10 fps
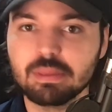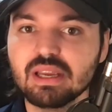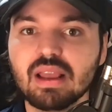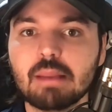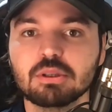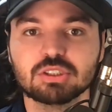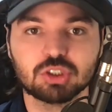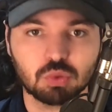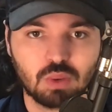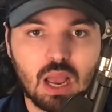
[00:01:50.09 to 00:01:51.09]
being able to
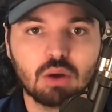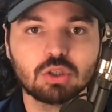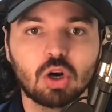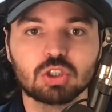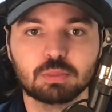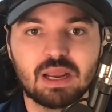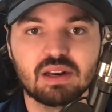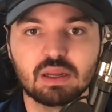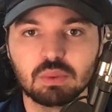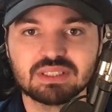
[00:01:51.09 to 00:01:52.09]
surround Arch
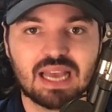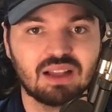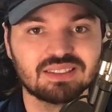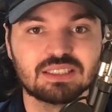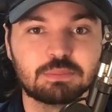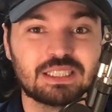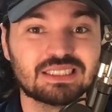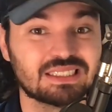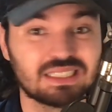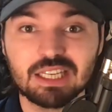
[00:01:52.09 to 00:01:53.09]
Manning with talented
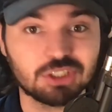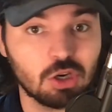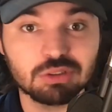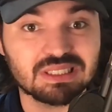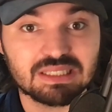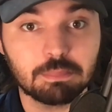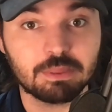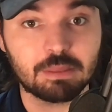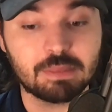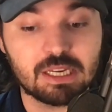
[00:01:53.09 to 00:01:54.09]
pieces, and I don't
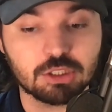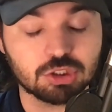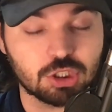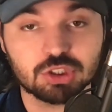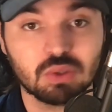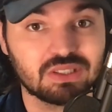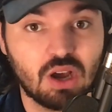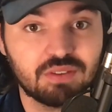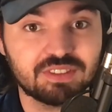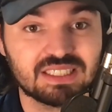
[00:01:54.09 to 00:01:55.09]
simply mean just on
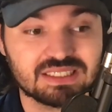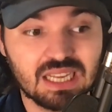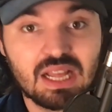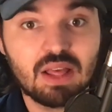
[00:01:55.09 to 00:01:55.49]
offense.